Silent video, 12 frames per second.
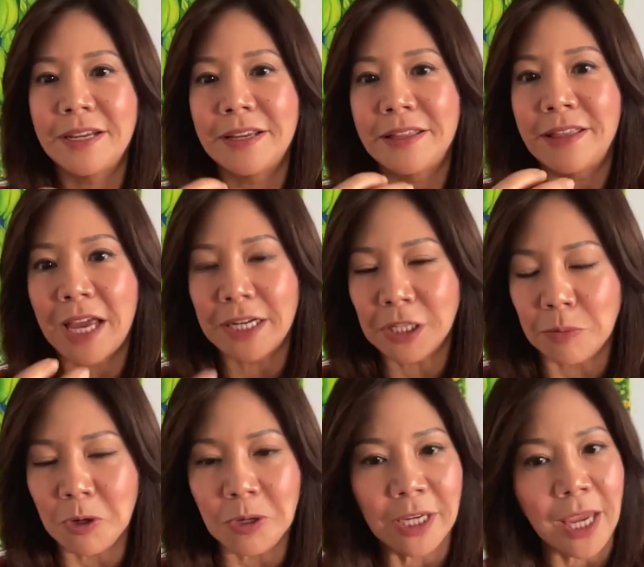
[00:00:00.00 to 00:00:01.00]
that is
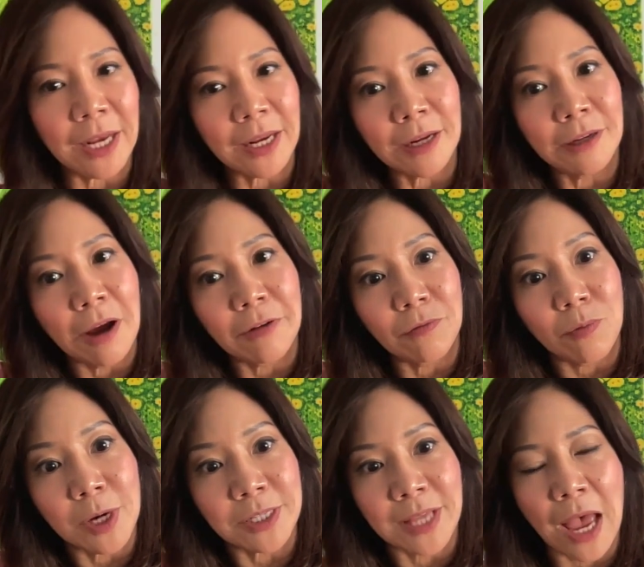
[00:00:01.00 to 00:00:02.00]
communicating a lot of
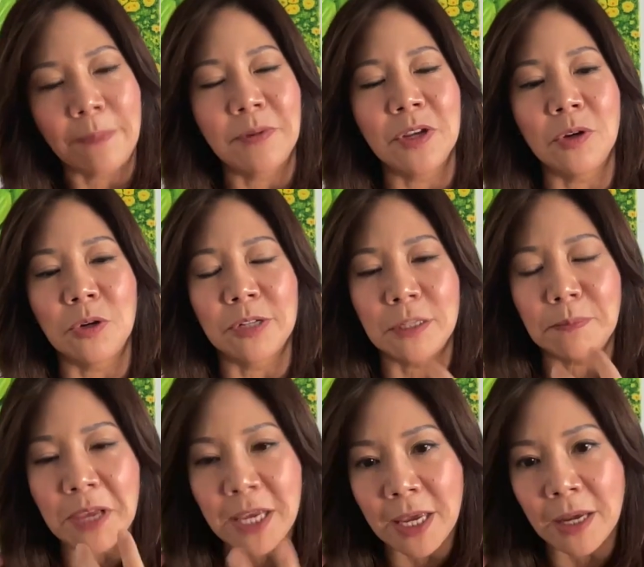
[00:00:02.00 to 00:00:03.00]
what's happened. You, you're
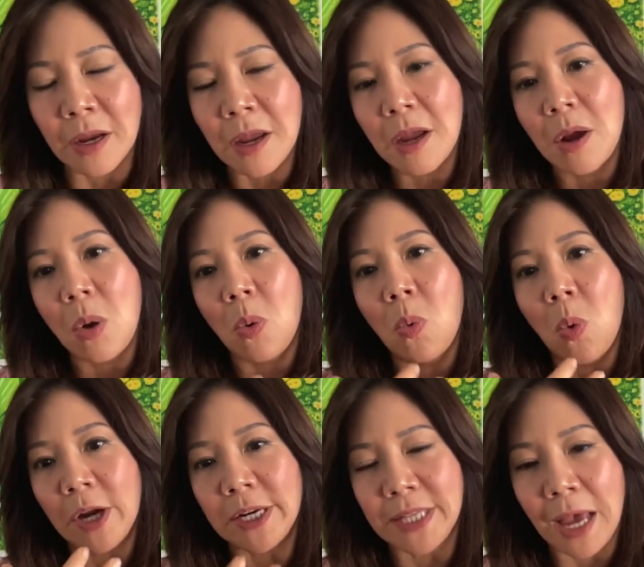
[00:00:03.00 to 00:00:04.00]
speaking
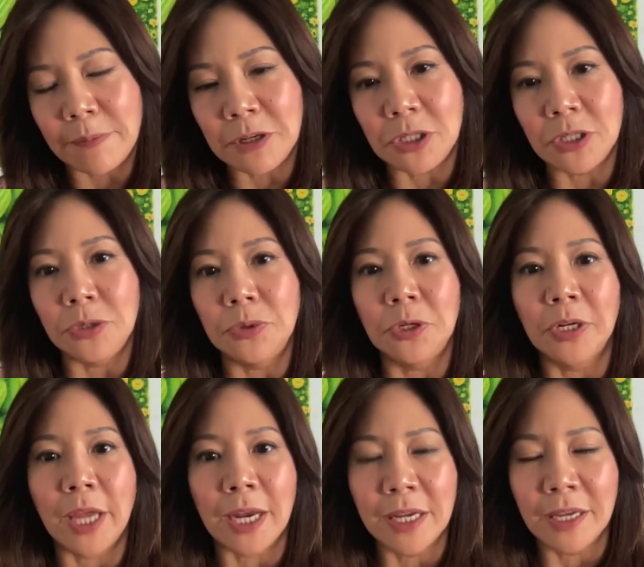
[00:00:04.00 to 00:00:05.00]
what has happened to you. You're
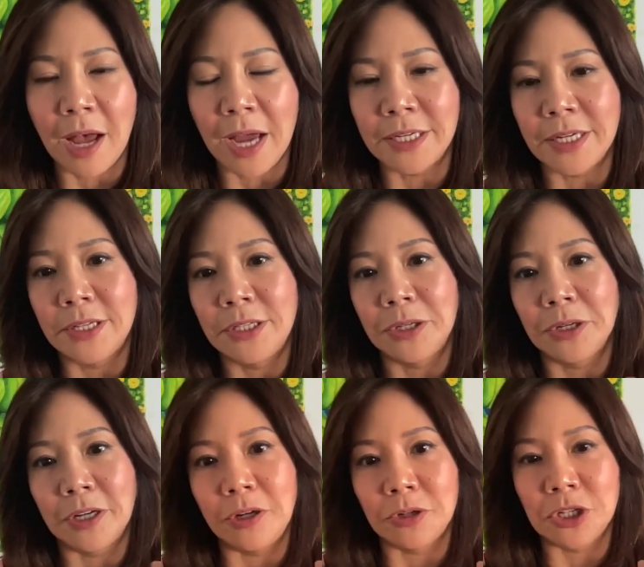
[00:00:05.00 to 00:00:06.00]
getting guidance. You're,
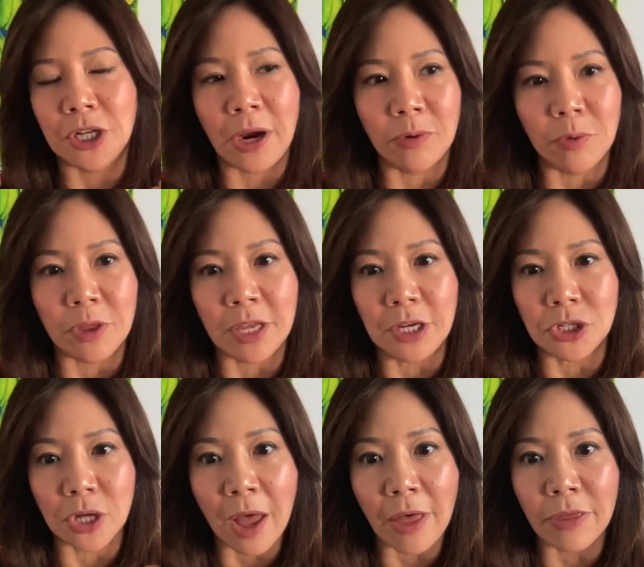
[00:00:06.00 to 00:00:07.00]
you're sharing with each
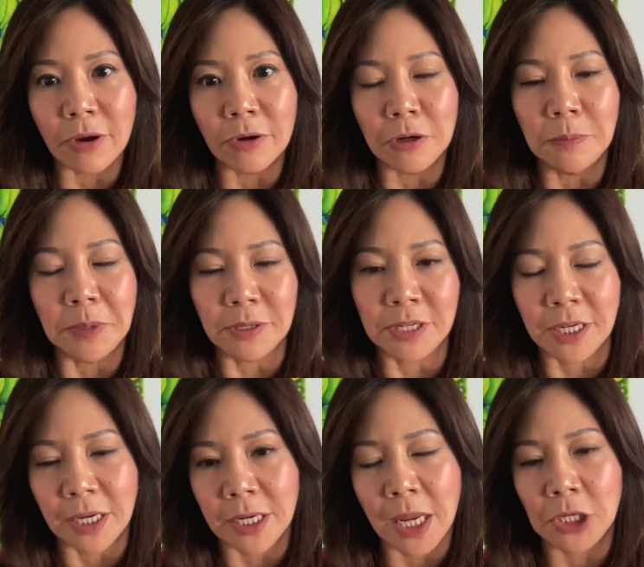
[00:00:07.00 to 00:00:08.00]
other. You're building
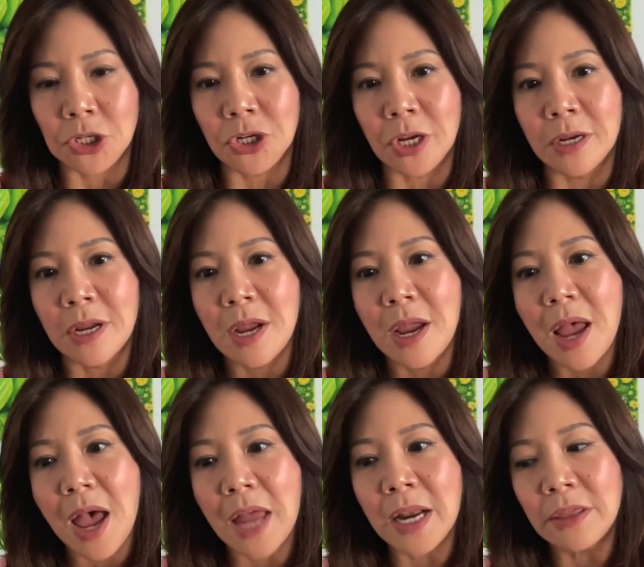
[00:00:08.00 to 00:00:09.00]
connection.
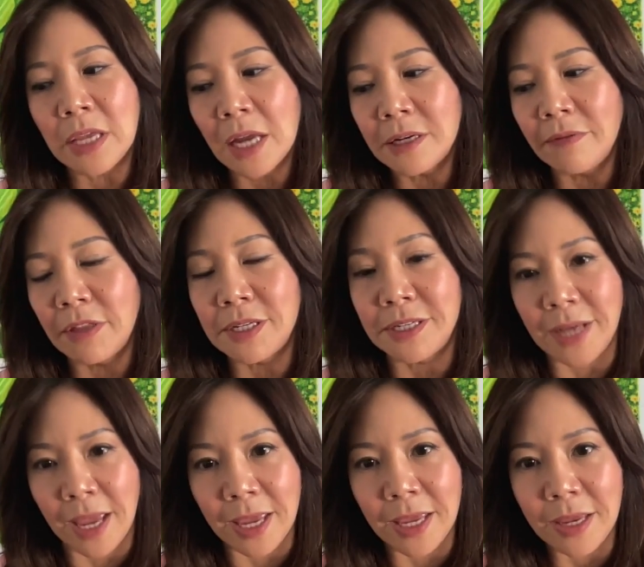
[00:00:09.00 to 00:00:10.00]
And at the end of the
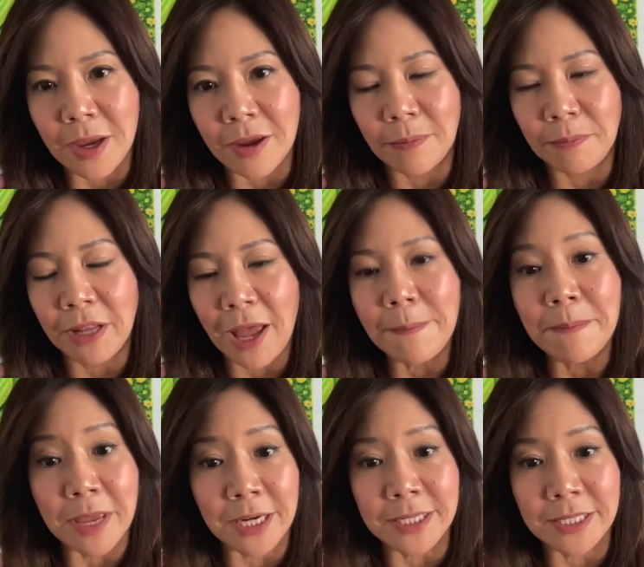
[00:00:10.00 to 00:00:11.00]
day, plant
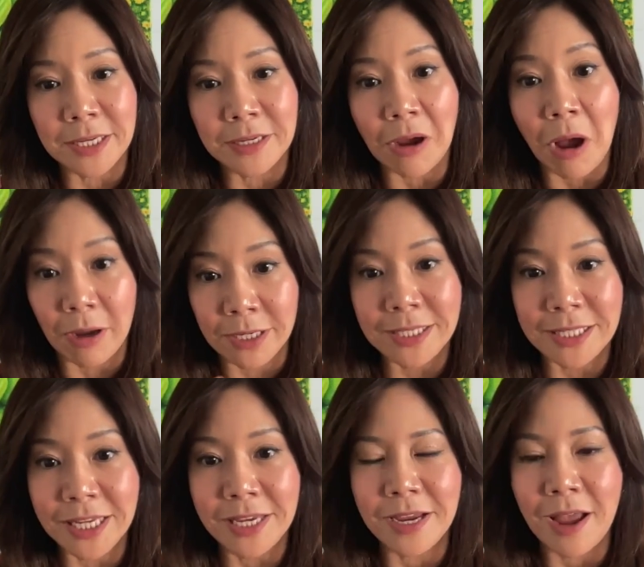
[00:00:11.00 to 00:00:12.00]
medicine,
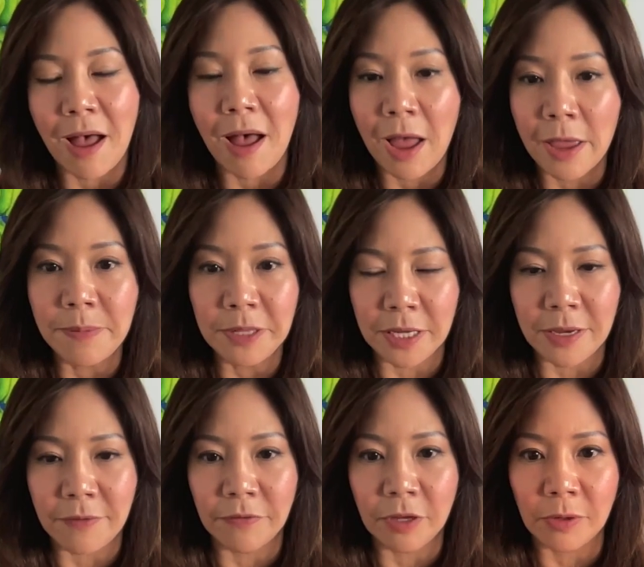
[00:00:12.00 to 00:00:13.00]
honestly, I
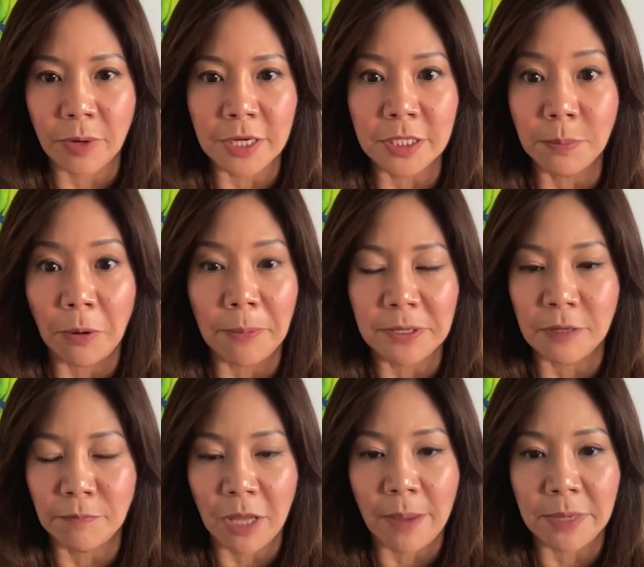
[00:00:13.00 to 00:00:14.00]
believe the greatest purpose
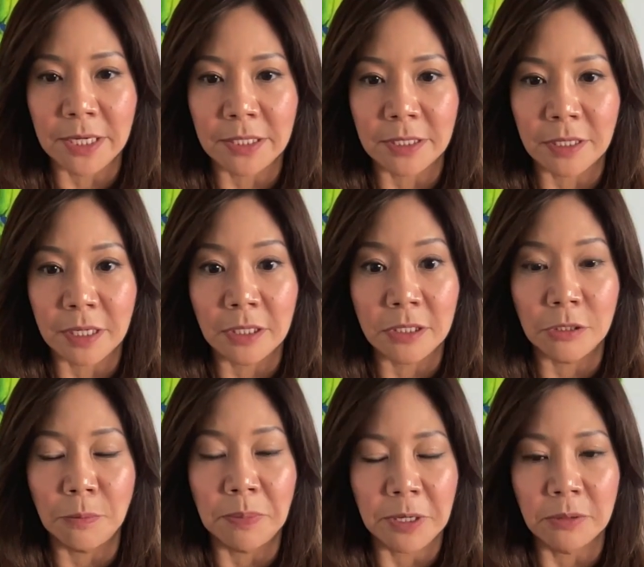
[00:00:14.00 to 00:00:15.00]
of plant medicine is to
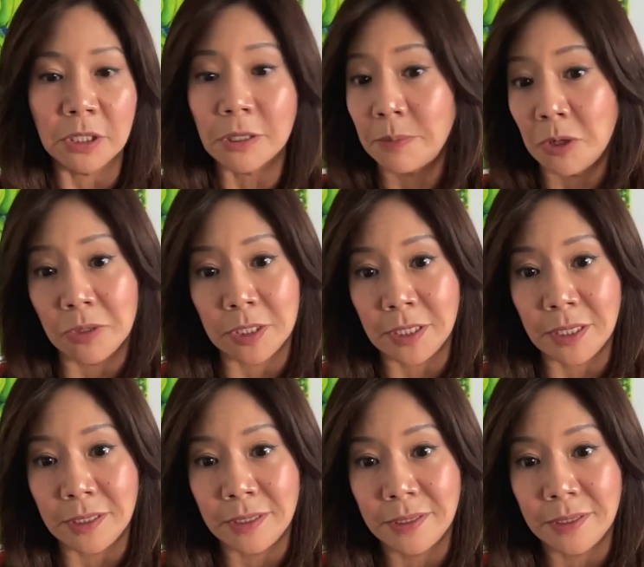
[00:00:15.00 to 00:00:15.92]
build community